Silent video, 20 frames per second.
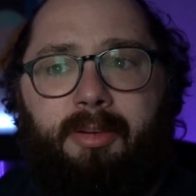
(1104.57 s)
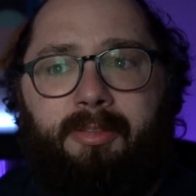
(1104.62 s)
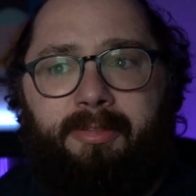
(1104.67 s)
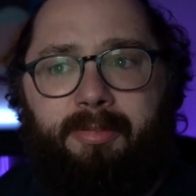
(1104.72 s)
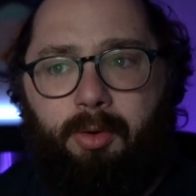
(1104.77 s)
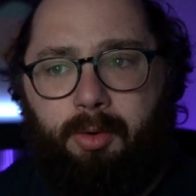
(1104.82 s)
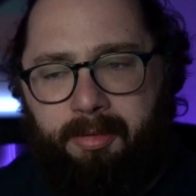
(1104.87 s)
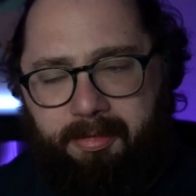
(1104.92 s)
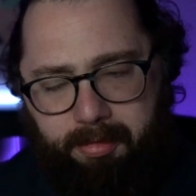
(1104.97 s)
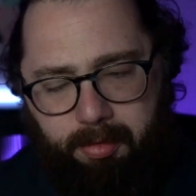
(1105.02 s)

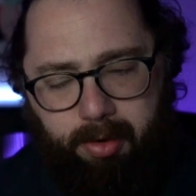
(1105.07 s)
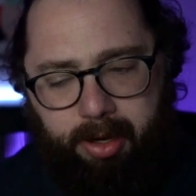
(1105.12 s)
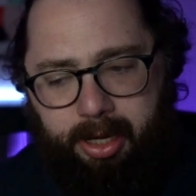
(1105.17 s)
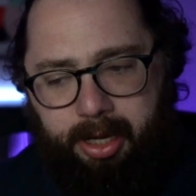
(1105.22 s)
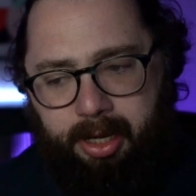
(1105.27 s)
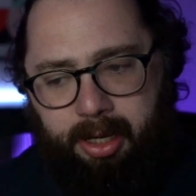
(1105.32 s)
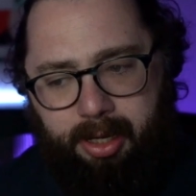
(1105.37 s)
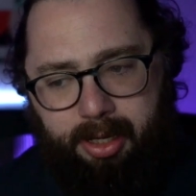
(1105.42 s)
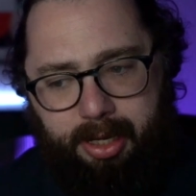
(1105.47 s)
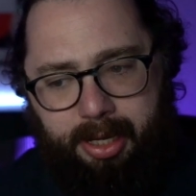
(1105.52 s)
for
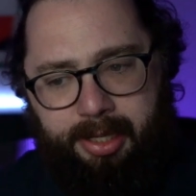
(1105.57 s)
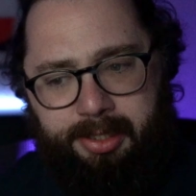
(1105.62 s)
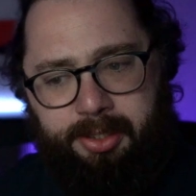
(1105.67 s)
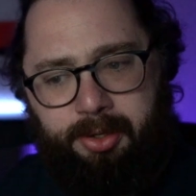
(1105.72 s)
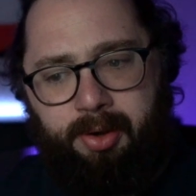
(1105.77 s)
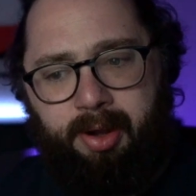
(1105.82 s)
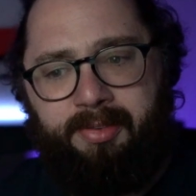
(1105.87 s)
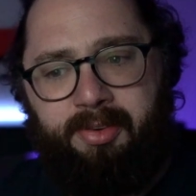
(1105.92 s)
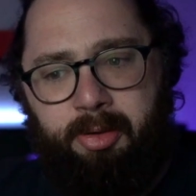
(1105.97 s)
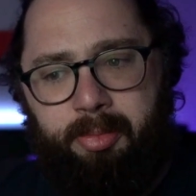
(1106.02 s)
free as a
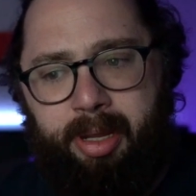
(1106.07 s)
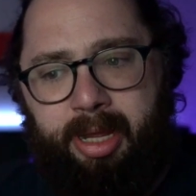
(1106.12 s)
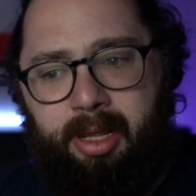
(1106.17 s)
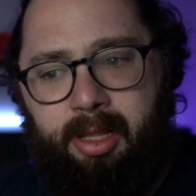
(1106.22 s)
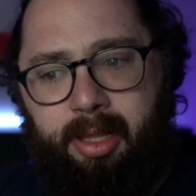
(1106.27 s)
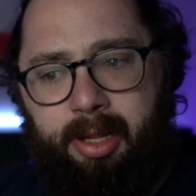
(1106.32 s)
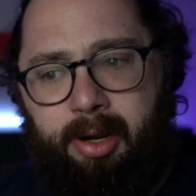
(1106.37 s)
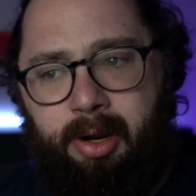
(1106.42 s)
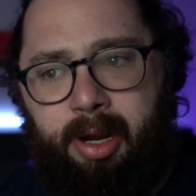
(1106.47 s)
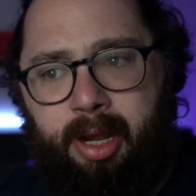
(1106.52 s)
Grave Domain
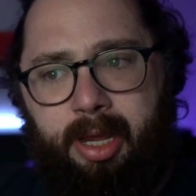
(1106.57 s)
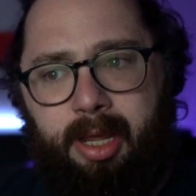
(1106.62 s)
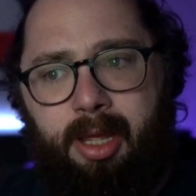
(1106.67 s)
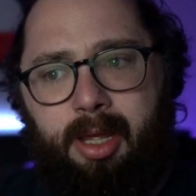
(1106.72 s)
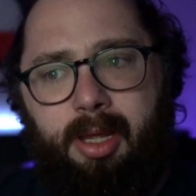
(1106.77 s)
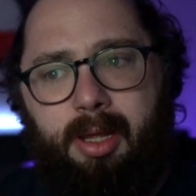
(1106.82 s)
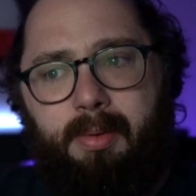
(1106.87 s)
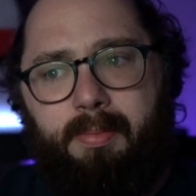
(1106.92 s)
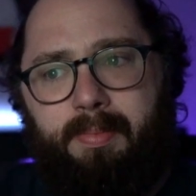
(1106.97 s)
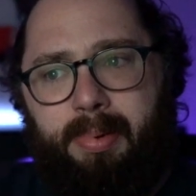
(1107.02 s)
Cleric,
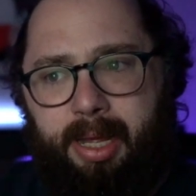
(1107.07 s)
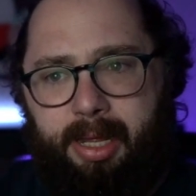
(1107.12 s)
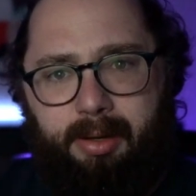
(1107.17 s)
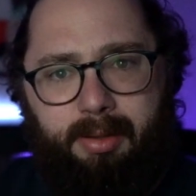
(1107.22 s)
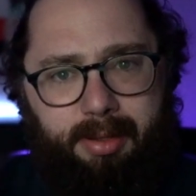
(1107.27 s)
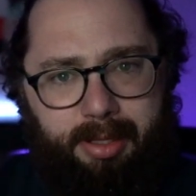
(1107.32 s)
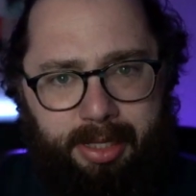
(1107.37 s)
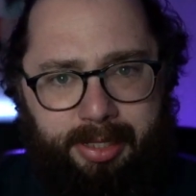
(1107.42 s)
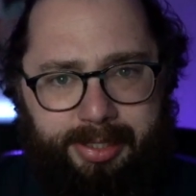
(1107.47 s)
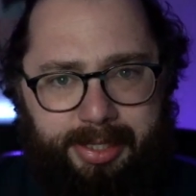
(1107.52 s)
but
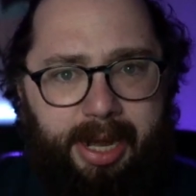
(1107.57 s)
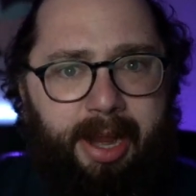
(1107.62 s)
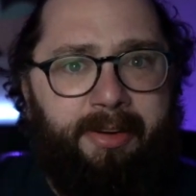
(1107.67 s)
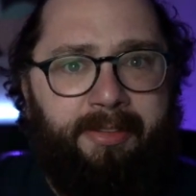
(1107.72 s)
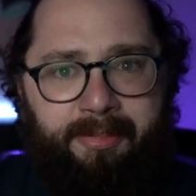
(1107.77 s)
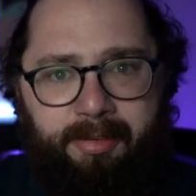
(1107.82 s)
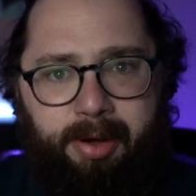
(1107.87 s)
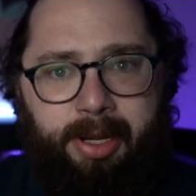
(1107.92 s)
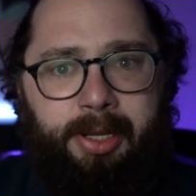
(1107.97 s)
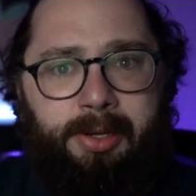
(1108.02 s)
it's not
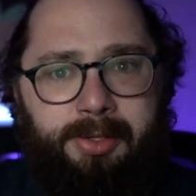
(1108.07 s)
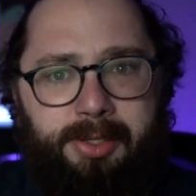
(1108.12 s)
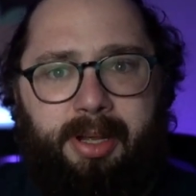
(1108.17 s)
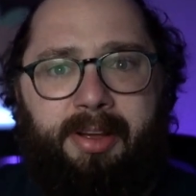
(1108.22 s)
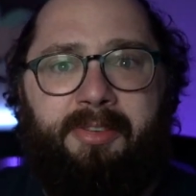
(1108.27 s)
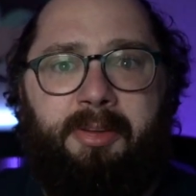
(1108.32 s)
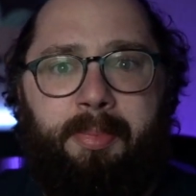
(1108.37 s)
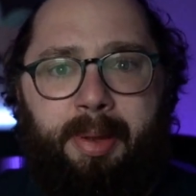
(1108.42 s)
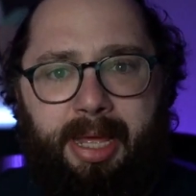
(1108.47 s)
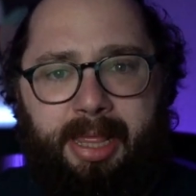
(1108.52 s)
free. You still
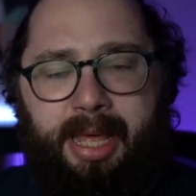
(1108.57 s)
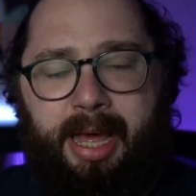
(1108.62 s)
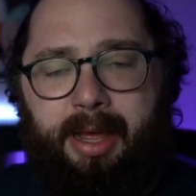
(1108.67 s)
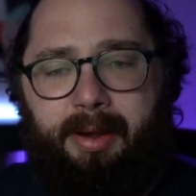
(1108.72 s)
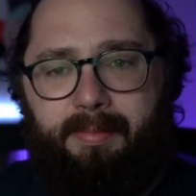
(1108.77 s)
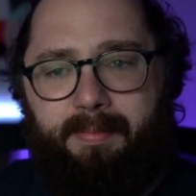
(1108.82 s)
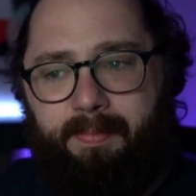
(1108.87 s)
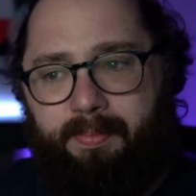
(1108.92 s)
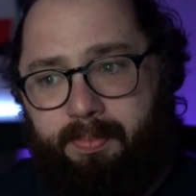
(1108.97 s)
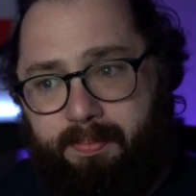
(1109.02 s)
have to pay
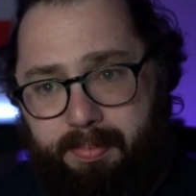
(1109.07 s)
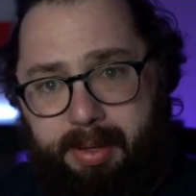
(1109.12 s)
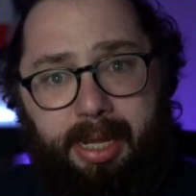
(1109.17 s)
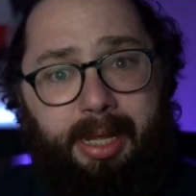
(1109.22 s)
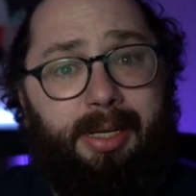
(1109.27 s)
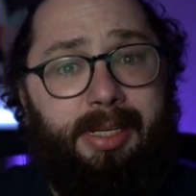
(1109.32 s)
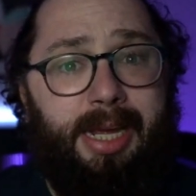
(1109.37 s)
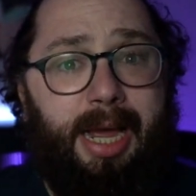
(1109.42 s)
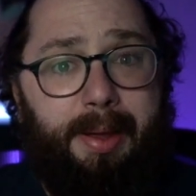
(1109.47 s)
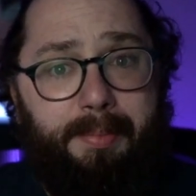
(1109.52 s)
that
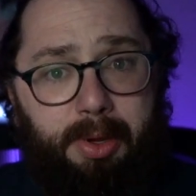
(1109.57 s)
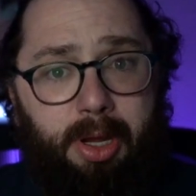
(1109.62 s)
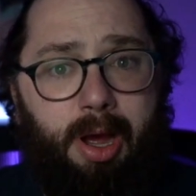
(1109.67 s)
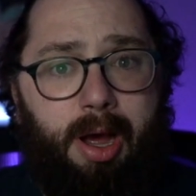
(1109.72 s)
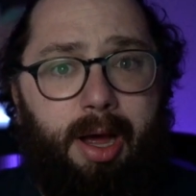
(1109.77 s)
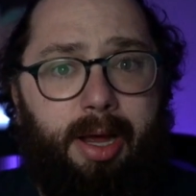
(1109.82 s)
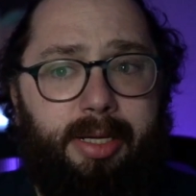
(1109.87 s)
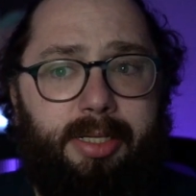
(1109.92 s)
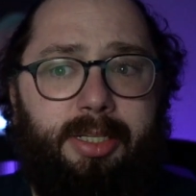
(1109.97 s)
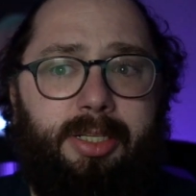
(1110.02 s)
big time
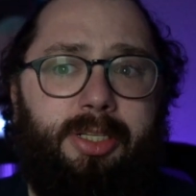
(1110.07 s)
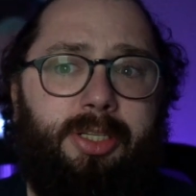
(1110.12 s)
cost.